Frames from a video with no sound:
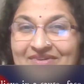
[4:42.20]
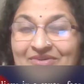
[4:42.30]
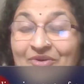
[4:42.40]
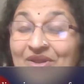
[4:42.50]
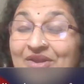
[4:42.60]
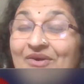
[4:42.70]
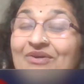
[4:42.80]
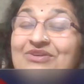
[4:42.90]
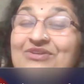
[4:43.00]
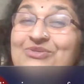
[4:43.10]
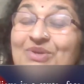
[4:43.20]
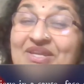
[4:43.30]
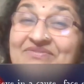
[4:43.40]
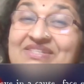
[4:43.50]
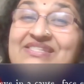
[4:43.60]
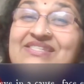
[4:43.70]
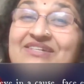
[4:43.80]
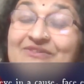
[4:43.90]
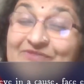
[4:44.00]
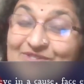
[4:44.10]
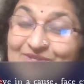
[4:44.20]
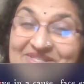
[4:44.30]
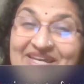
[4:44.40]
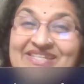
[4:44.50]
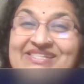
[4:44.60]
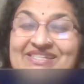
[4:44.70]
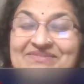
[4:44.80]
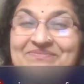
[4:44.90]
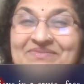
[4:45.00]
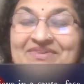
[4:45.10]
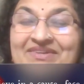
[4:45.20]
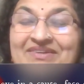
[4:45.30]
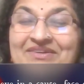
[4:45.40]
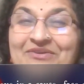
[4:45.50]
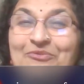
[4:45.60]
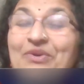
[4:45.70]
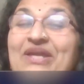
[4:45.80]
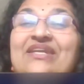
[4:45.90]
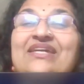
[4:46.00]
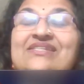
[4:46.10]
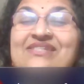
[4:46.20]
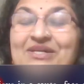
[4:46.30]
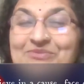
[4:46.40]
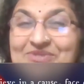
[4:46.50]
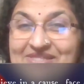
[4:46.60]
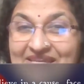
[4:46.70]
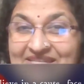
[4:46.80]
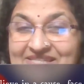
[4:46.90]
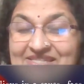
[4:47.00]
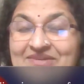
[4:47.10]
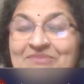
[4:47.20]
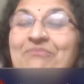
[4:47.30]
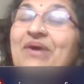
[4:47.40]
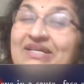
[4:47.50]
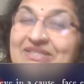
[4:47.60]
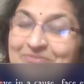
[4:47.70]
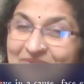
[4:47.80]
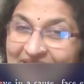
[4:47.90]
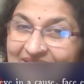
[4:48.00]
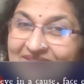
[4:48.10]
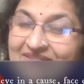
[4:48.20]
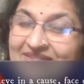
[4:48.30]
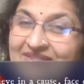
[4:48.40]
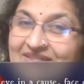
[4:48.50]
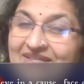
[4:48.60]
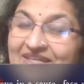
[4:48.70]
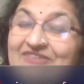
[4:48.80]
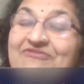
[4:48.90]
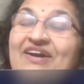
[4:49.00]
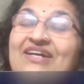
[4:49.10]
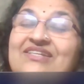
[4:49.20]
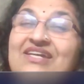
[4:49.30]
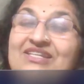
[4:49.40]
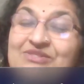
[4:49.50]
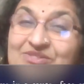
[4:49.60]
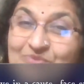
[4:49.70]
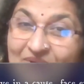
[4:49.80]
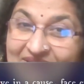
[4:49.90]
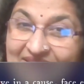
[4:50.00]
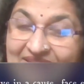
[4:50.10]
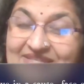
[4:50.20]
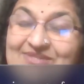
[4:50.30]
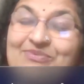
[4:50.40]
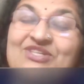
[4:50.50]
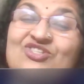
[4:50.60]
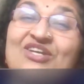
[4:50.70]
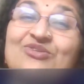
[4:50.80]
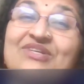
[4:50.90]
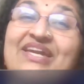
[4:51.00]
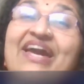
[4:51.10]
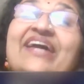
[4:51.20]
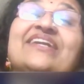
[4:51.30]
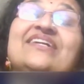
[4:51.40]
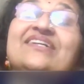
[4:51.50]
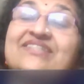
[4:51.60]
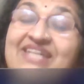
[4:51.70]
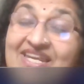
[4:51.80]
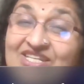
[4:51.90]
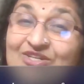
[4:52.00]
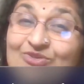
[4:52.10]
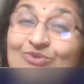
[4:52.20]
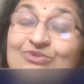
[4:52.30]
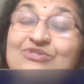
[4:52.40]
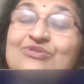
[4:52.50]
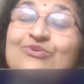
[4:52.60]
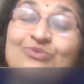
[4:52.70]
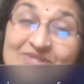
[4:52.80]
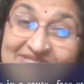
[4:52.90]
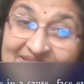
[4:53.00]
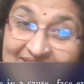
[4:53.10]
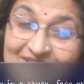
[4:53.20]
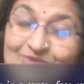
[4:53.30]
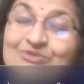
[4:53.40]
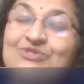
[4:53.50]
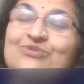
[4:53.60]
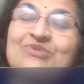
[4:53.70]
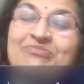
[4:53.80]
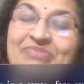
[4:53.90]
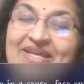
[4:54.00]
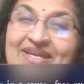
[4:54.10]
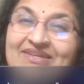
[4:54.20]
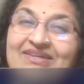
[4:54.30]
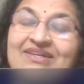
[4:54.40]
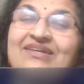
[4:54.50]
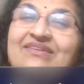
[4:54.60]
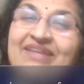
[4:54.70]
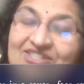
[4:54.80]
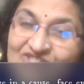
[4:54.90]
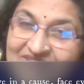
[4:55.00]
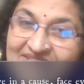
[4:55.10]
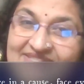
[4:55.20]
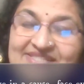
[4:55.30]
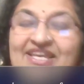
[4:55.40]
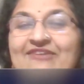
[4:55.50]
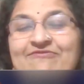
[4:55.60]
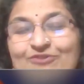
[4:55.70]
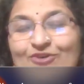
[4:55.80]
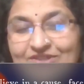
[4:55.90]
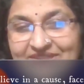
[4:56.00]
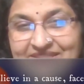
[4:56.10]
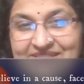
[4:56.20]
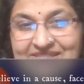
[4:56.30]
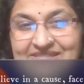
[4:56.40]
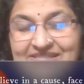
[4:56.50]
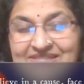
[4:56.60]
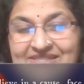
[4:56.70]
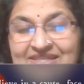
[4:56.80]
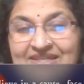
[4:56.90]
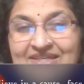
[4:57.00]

Going on to even serve society when India was hit by the plague. In fact, it is one case where she had to carry a 10-year-old who was diagnosed with plague that she herself caught the disease